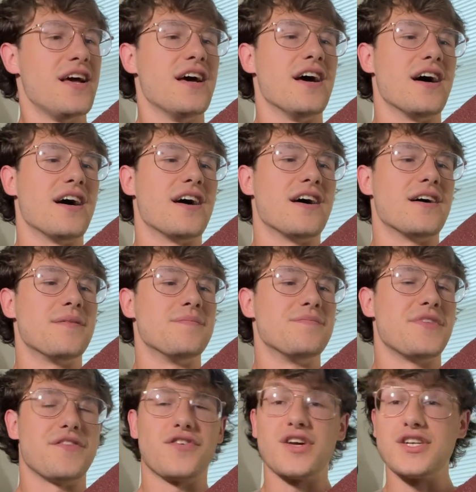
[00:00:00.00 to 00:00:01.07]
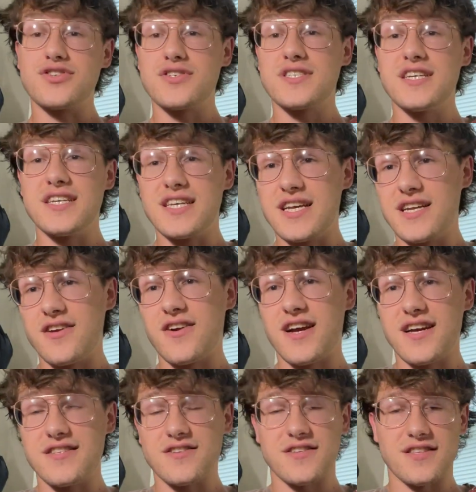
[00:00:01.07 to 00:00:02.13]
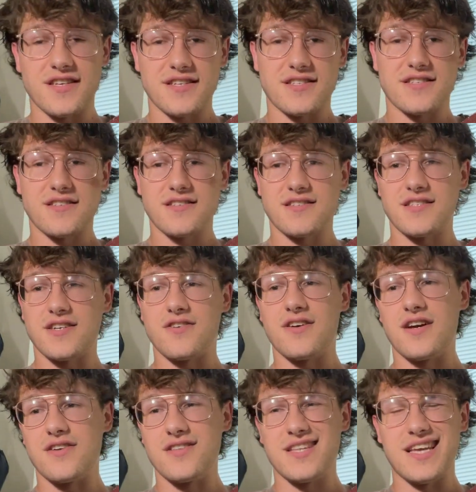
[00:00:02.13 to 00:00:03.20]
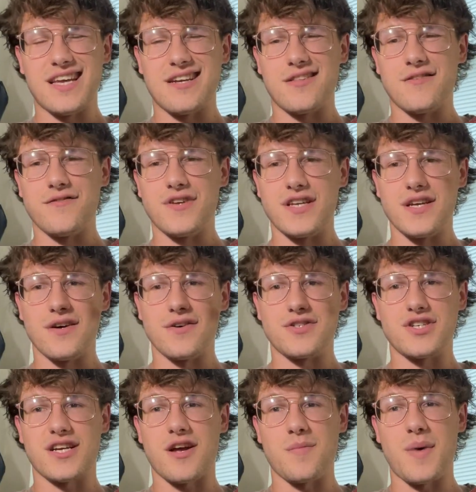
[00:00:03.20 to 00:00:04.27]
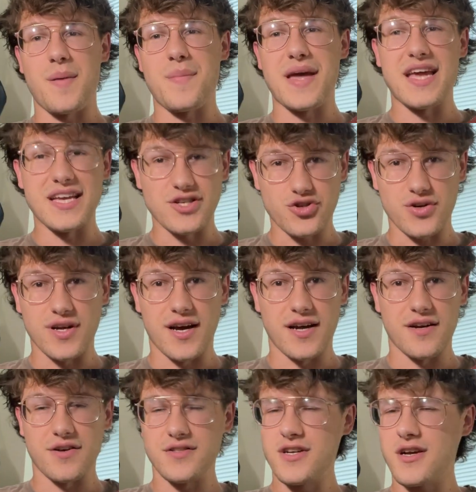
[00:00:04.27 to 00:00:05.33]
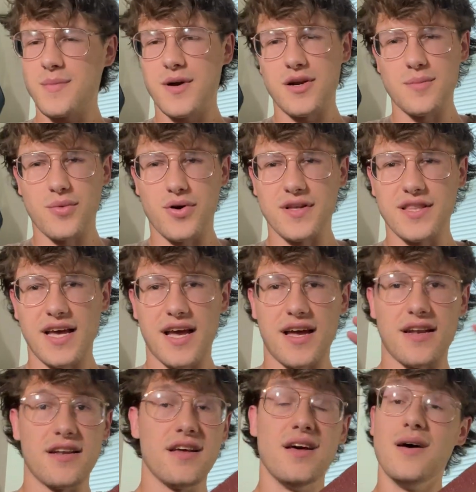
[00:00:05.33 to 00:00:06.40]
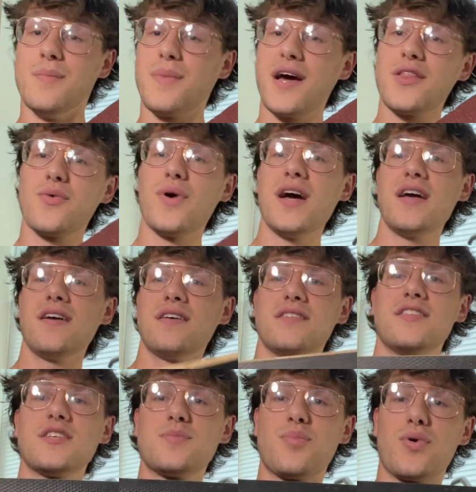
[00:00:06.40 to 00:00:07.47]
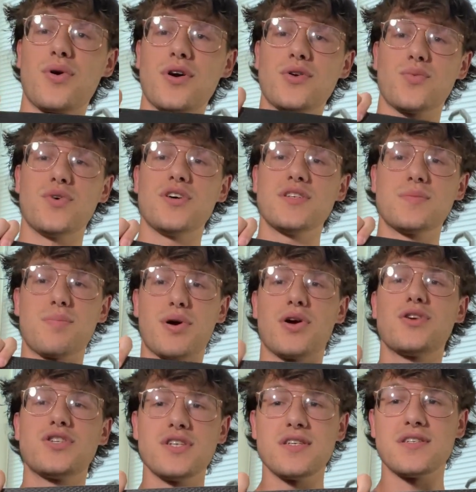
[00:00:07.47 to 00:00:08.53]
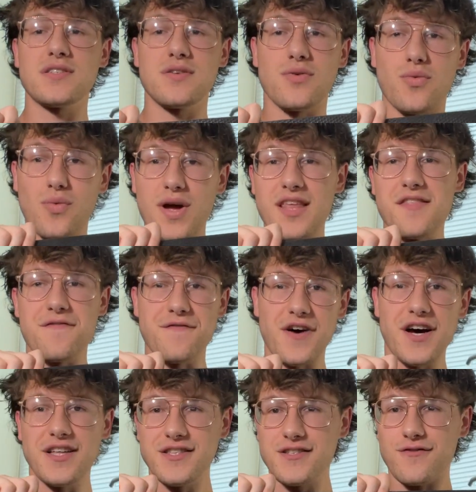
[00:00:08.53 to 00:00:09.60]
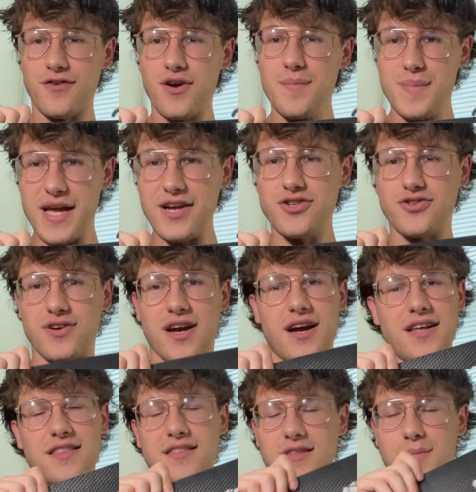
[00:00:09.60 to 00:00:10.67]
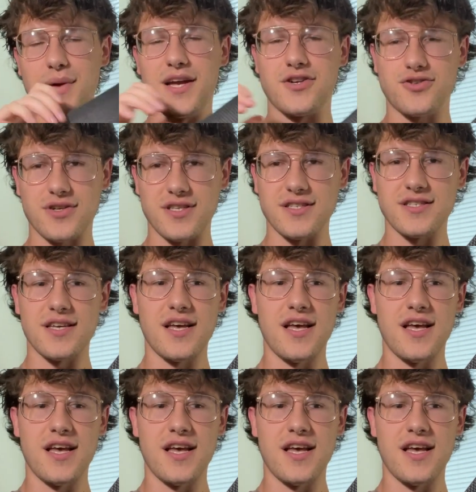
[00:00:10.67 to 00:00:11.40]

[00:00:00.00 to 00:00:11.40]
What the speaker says: If you're interested in getting your hands on this, stick around to the end of the video, check out my Patreon. I'll talk about it more at the end. By the way, this board was purchased with funds from Patreon. The patrons